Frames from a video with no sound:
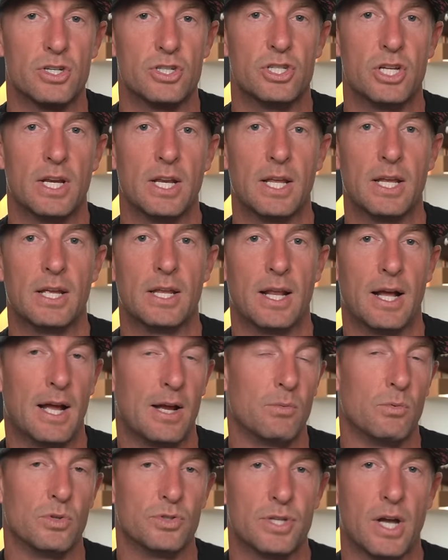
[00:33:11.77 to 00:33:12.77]
Jenny and
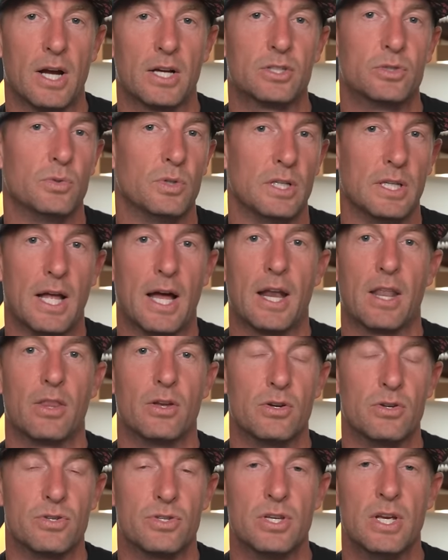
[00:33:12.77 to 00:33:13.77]
I will talk to a lot of
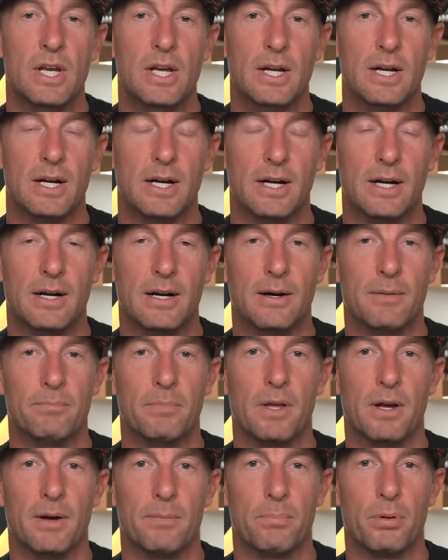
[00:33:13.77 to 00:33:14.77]
those uh,
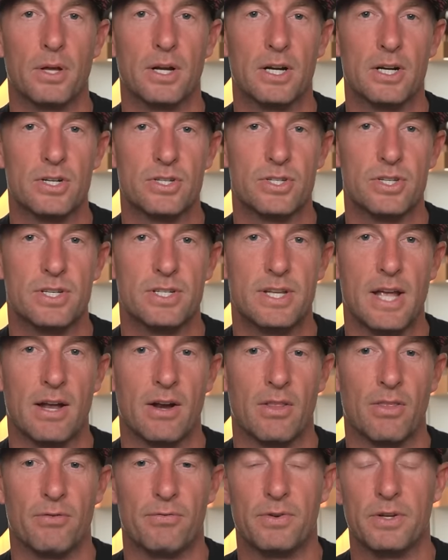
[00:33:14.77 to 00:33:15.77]
uh, players
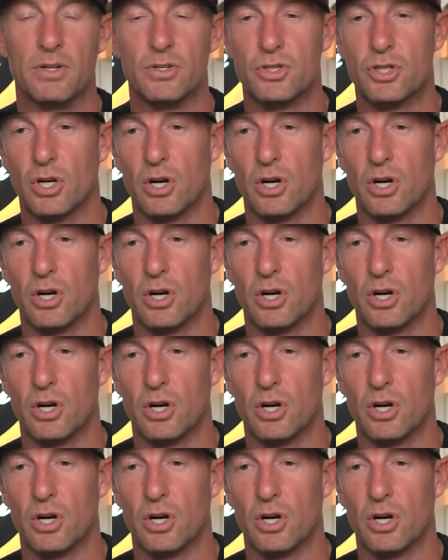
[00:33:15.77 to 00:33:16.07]
down on the field.